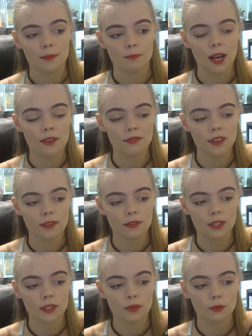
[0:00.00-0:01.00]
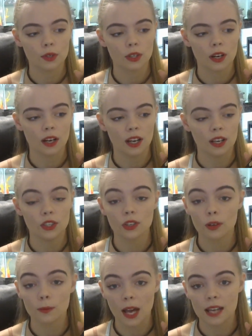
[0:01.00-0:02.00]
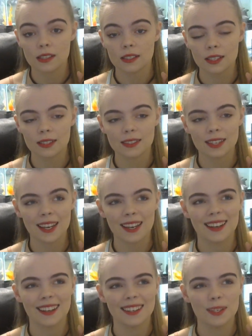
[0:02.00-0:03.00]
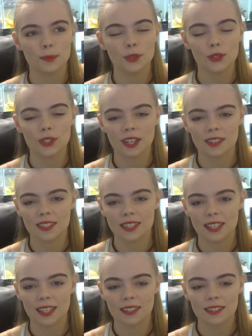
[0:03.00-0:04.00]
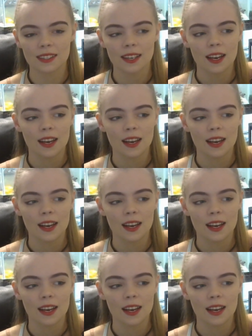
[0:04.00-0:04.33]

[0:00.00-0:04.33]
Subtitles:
my favorites were Uromastyx and blue-tongued skinks.